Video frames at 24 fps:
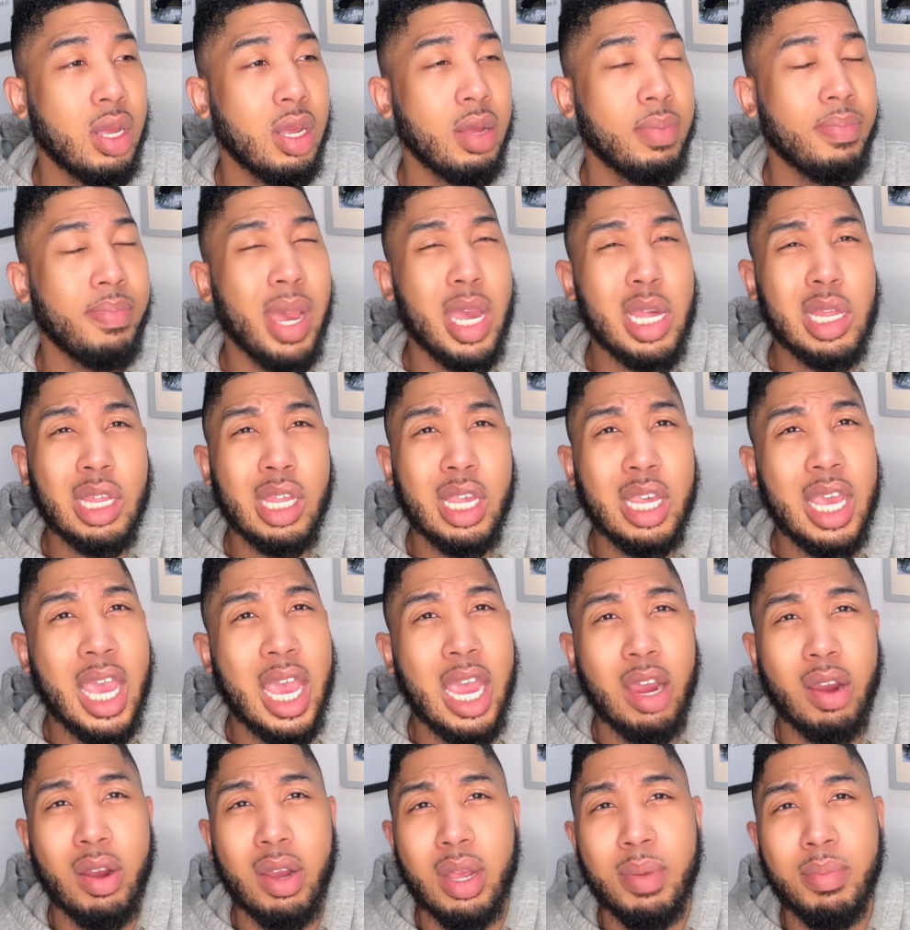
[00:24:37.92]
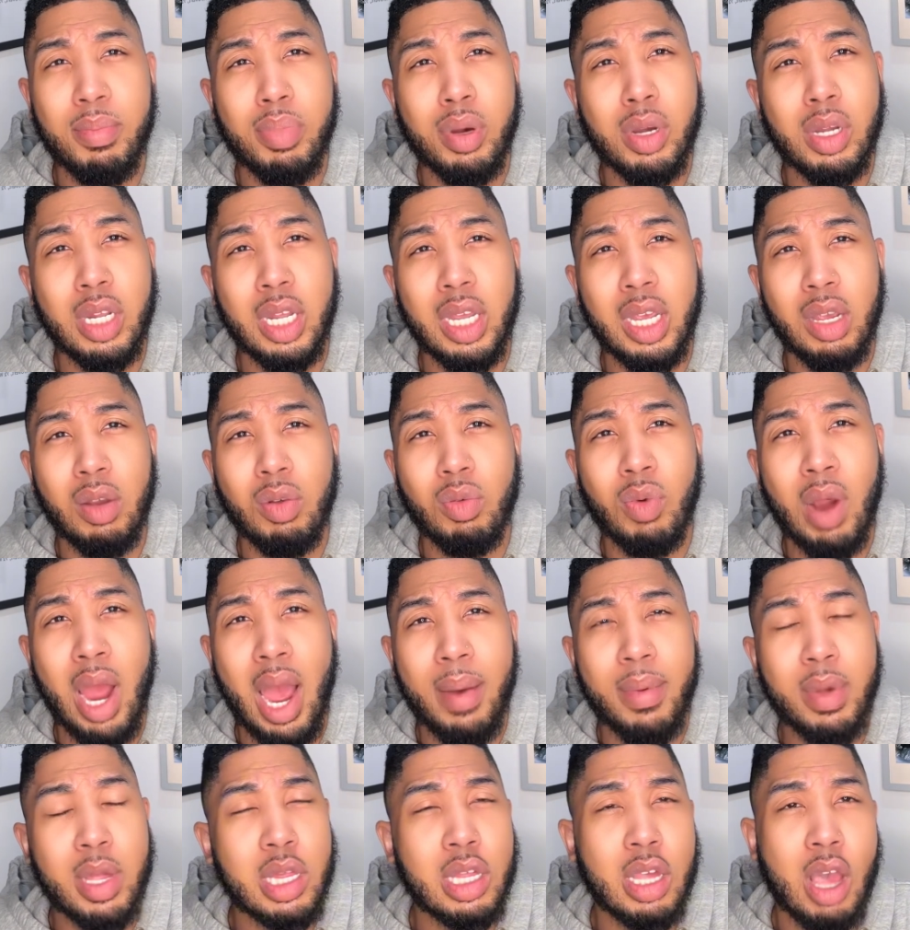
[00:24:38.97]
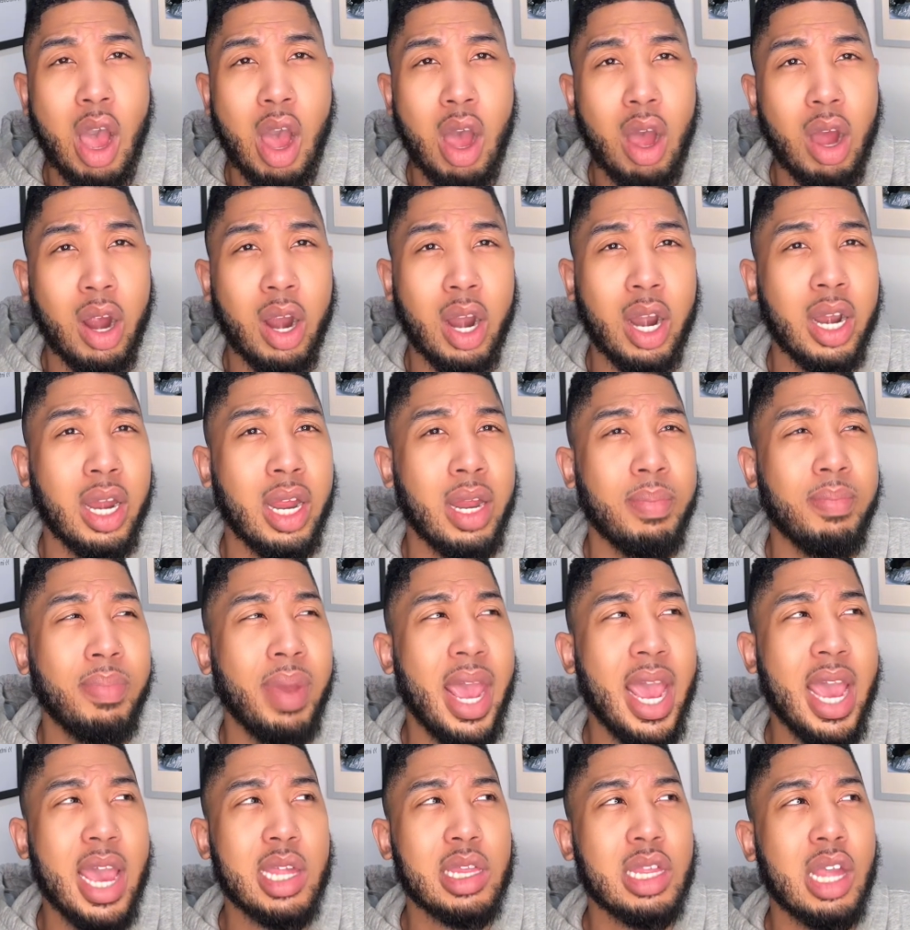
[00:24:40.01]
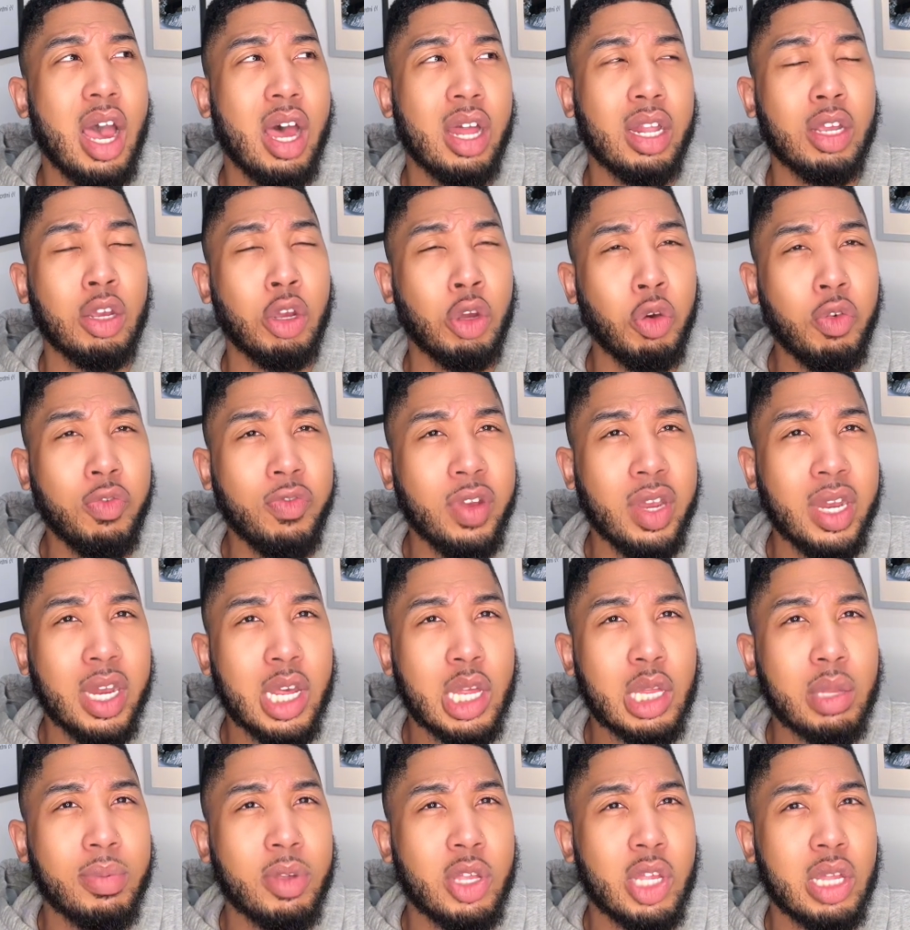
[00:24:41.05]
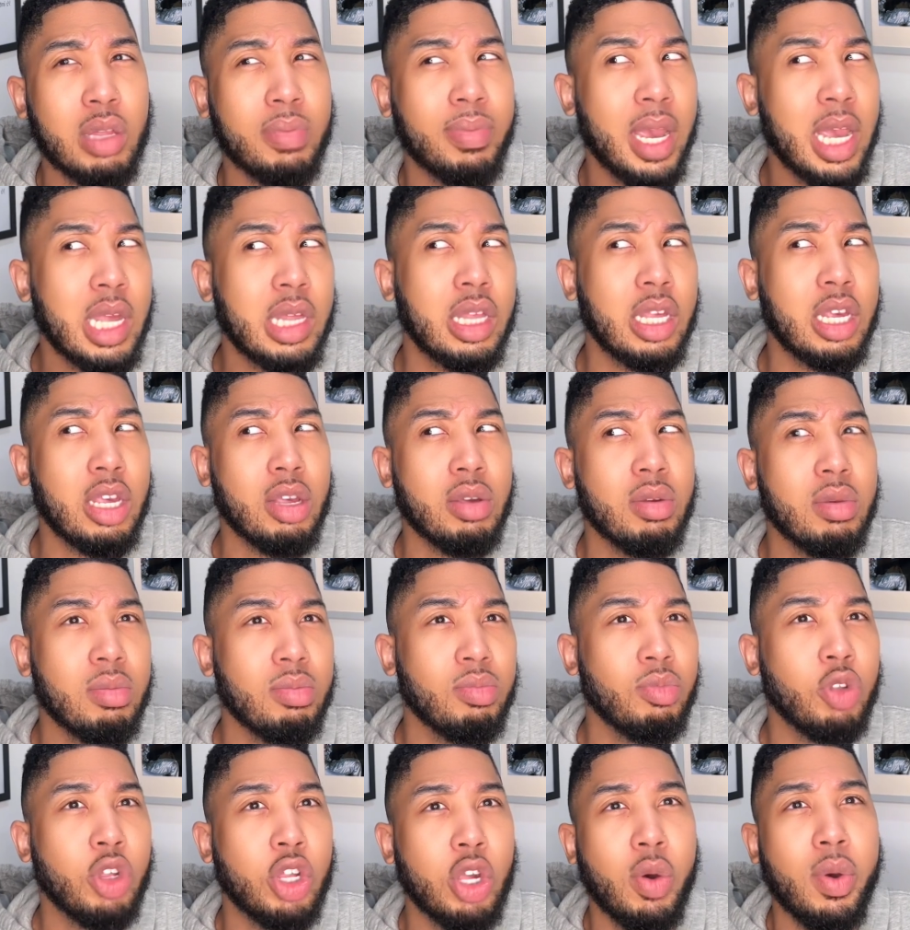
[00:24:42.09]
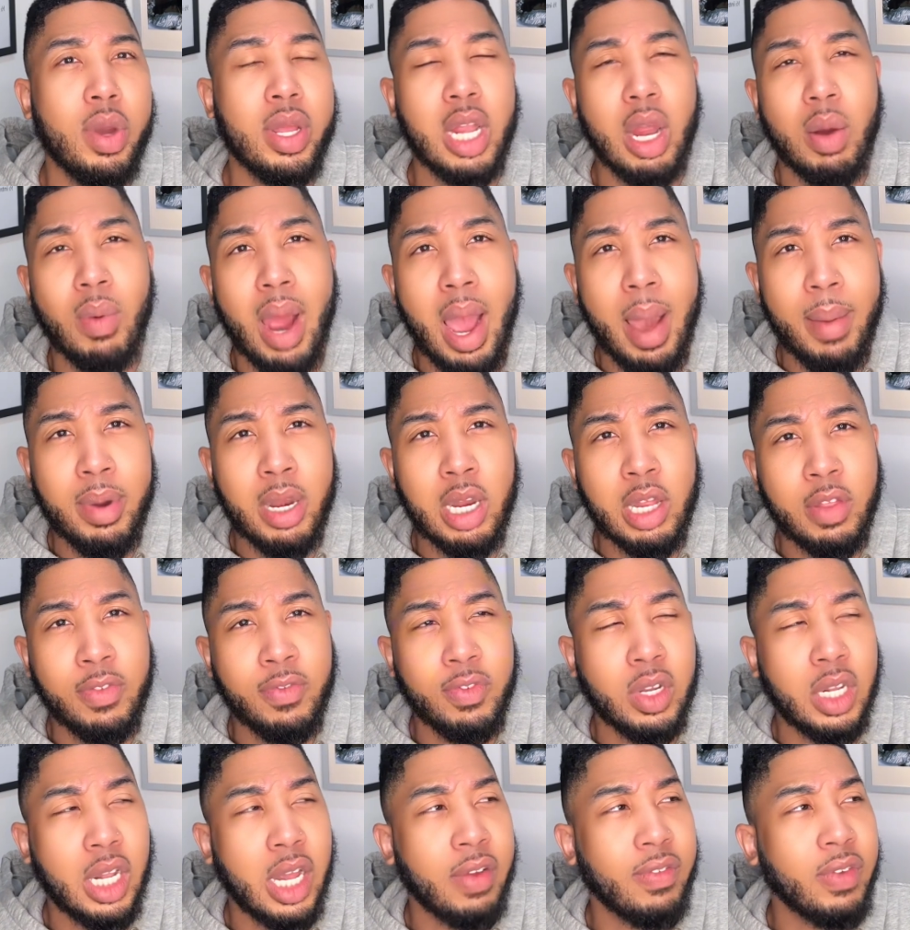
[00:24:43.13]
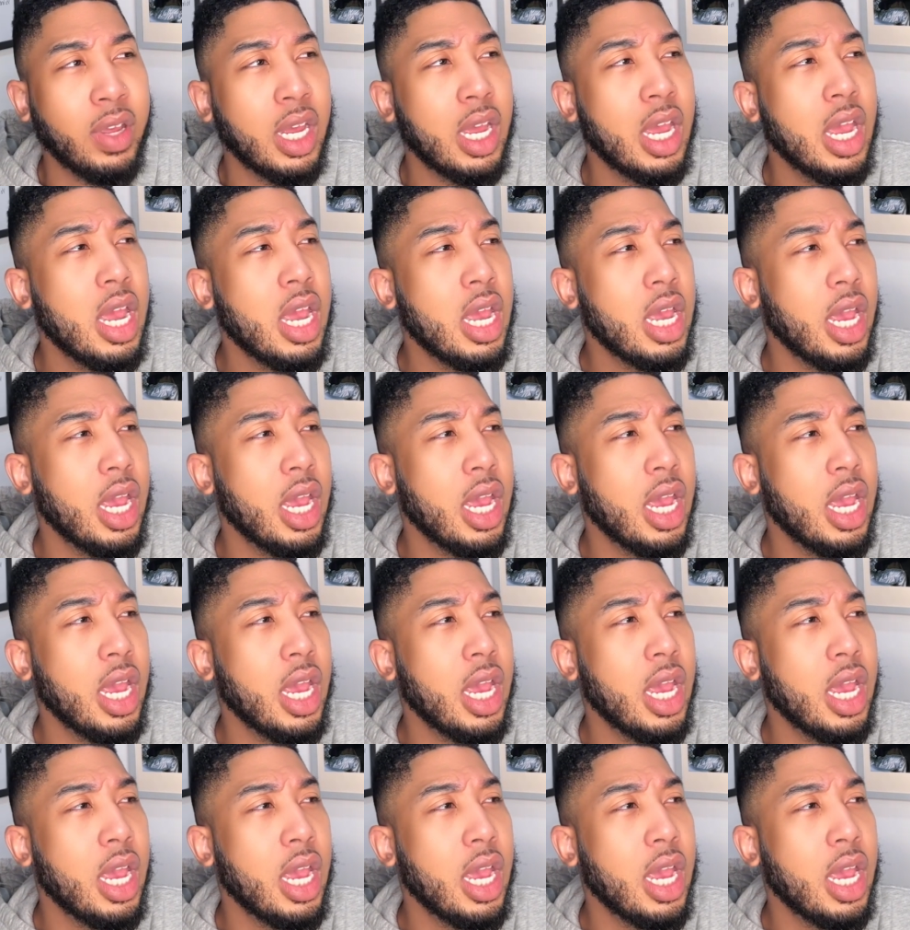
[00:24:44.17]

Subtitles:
basically Karen pulling Robyn's card and past all the goofiness, but just basically showing that Robyn is full of it.